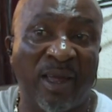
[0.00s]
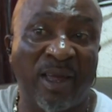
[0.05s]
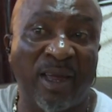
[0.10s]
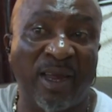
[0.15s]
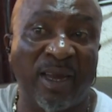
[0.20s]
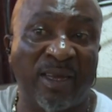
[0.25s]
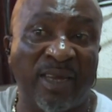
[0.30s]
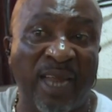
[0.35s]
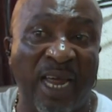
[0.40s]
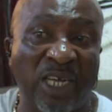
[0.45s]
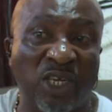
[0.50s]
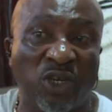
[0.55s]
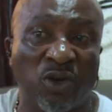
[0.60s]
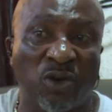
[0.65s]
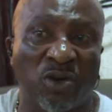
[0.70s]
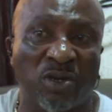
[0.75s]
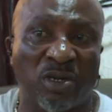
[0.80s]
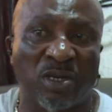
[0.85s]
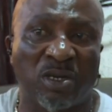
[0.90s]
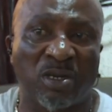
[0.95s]

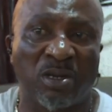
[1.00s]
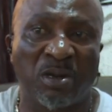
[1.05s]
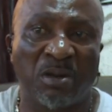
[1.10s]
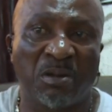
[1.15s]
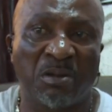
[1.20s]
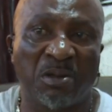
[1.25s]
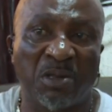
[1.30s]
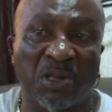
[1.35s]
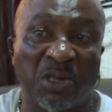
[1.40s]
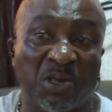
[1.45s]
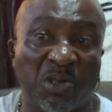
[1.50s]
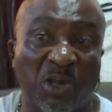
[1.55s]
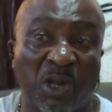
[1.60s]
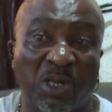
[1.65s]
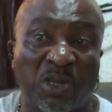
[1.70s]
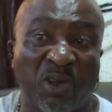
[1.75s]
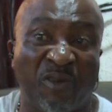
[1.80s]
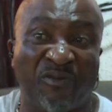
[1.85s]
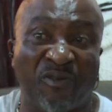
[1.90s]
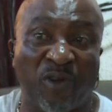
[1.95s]
intentions,
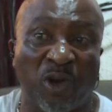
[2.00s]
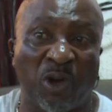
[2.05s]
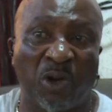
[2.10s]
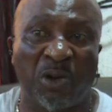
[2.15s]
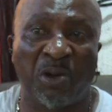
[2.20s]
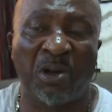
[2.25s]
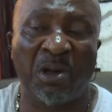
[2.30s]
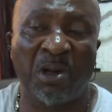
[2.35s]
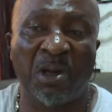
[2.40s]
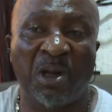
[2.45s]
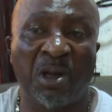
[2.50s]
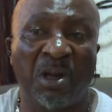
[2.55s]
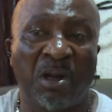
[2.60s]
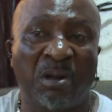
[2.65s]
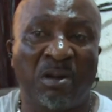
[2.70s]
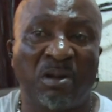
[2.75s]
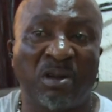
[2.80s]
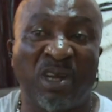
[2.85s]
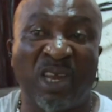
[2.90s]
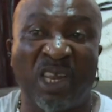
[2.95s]
just to follow
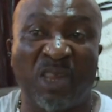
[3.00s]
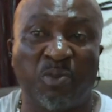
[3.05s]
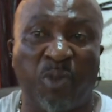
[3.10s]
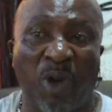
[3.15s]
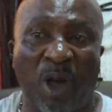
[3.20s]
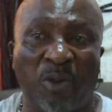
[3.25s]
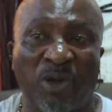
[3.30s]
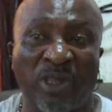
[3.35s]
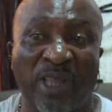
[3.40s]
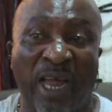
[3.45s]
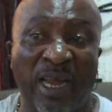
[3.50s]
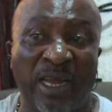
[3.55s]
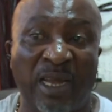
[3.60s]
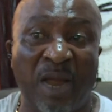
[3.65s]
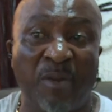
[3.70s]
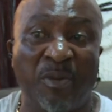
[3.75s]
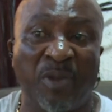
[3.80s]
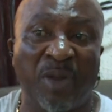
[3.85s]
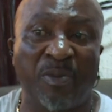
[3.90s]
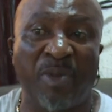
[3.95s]
this boy, because I
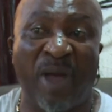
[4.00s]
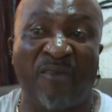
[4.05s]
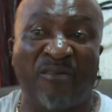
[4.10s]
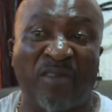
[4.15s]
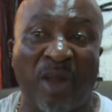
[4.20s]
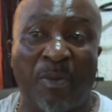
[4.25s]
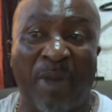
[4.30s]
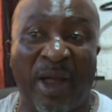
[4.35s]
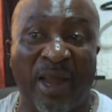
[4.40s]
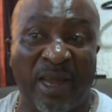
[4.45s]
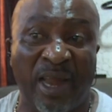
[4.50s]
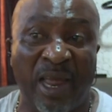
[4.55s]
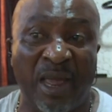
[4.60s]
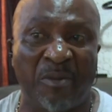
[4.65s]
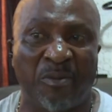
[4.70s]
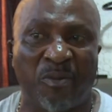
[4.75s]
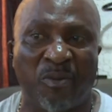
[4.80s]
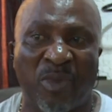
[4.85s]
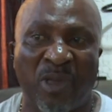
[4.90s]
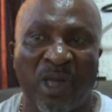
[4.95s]
named him after my
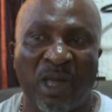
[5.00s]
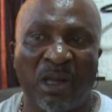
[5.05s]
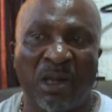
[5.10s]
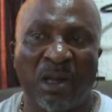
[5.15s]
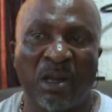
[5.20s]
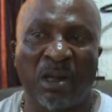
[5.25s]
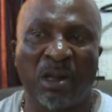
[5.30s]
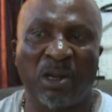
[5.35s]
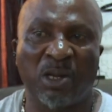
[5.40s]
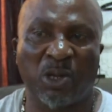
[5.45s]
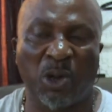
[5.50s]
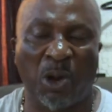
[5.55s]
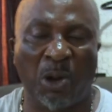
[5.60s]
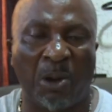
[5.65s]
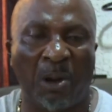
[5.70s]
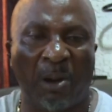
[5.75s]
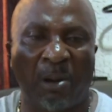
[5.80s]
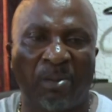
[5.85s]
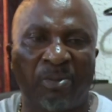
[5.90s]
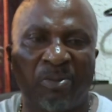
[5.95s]
name.
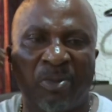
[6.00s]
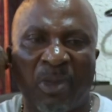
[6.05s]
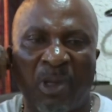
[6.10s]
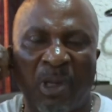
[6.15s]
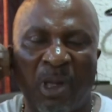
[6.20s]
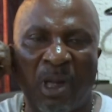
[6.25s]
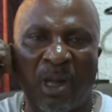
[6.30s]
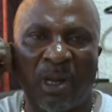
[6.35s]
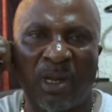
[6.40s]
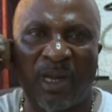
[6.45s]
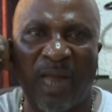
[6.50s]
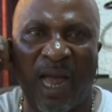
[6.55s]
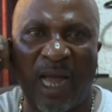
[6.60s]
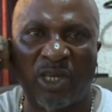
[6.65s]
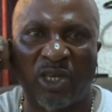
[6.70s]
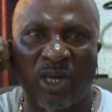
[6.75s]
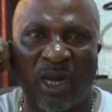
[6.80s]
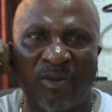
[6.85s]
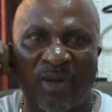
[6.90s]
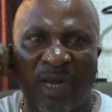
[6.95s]
So the
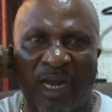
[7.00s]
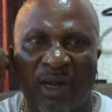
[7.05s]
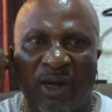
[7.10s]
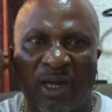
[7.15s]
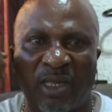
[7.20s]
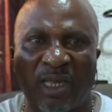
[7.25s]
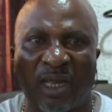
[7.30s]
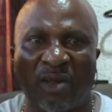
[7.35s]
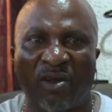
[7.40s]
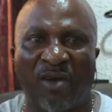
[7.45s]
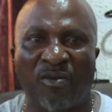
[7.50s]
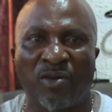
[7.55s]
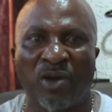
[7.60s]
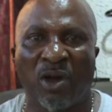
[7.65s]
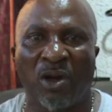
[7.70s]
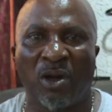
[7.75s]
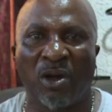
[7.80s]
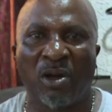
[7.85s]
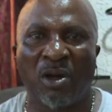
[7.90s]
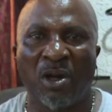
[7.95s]
action of the Lagos State
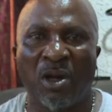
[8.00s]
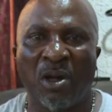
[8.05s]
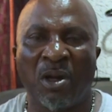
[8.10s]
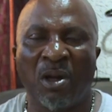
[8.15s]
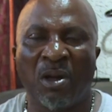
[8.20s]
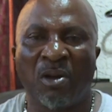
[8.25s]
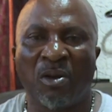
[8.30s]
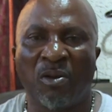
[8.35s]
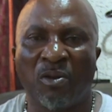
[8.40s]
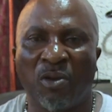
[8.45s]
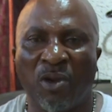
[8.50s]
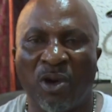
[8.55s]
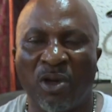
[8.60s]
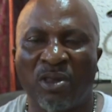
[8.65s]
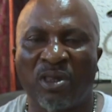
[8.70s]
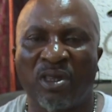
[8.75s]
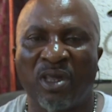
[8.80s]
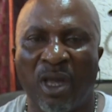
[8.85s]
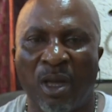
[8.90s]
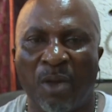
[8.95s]
Governor
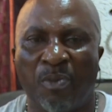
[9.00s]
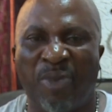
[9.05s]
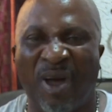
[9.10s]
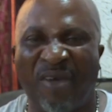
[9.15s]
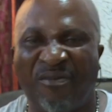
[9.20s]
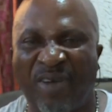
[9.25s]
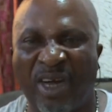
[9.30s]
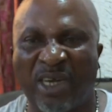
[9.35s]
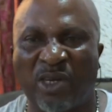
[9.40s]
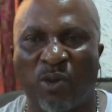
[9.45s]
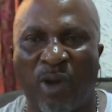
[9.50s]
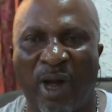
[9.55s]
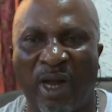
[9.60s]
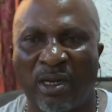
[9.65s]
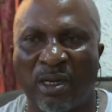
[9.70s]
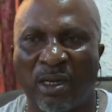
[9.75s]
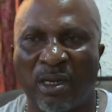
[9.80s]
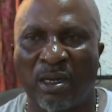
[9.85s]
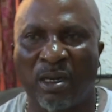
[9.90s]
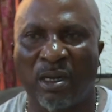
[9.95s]
was a perfect one,
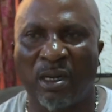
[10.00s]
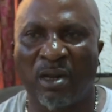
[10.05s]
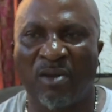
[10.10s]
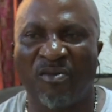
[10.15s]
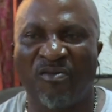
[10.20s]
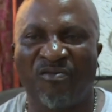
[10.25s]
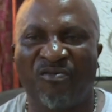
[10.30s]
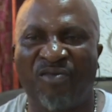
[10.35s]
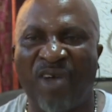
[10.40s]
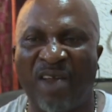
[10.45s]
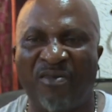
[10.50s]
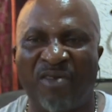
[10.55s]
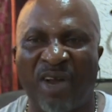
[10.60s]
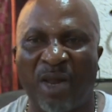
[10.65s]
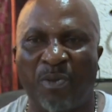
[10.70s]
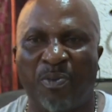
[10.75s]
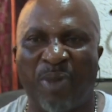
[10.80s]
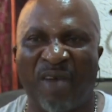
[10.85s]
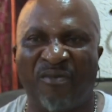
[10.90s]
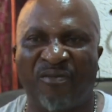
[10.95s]
very,
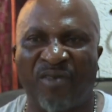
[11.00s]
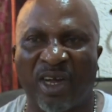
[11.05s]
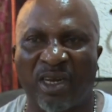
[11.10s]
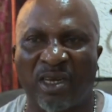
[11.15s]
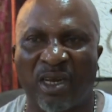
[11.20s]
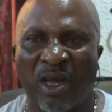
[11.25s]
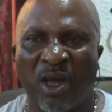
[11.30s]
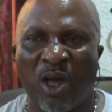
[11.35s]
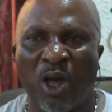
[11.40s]
very perfect.